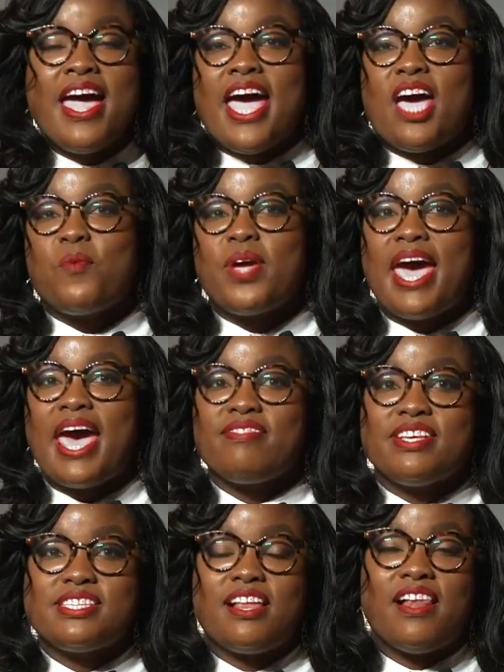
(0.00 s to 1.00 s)
and we had
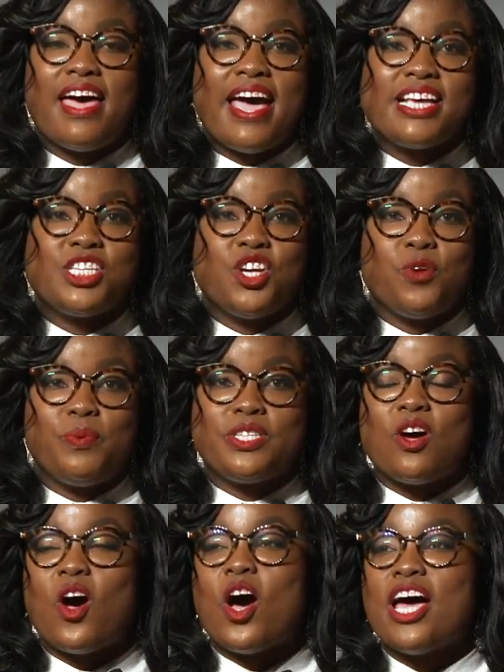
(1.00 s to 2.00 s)
this class and it was
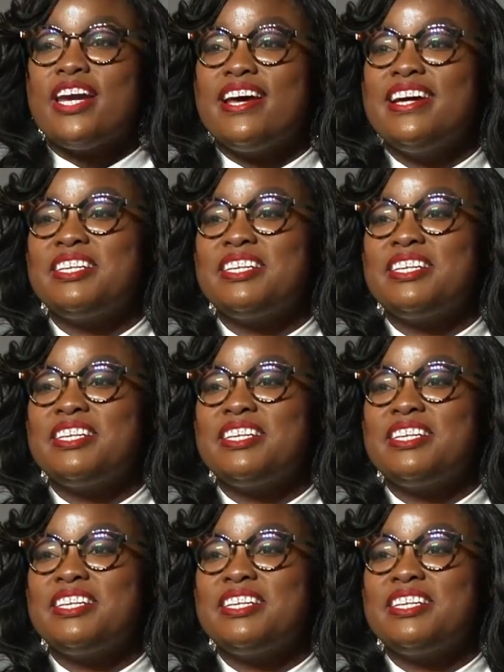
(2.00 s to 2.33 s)
on